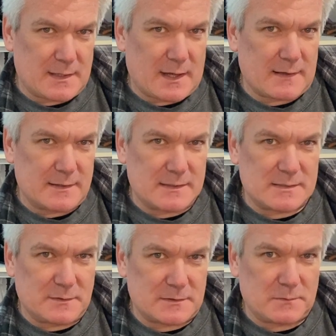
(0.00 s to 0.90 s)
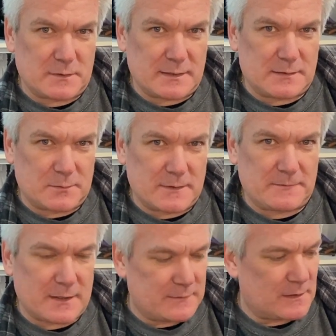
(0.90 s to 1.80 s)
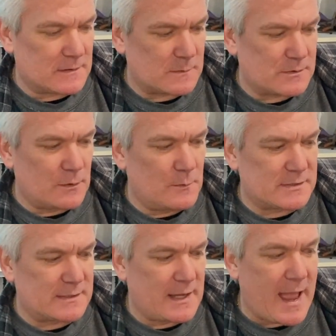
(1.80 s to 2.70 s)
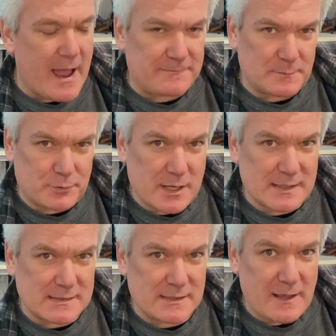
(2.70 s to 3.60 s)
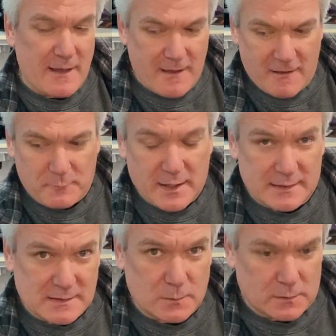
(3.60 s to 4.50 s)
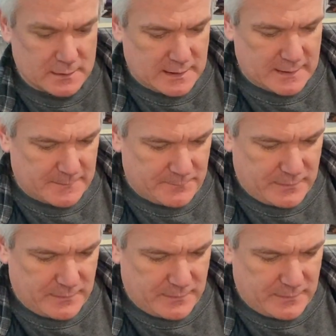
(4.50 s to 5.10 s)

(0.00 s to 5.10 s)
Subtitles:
Yeah, I think it's about $20, $25. It's almost half the price of buying this whole kit.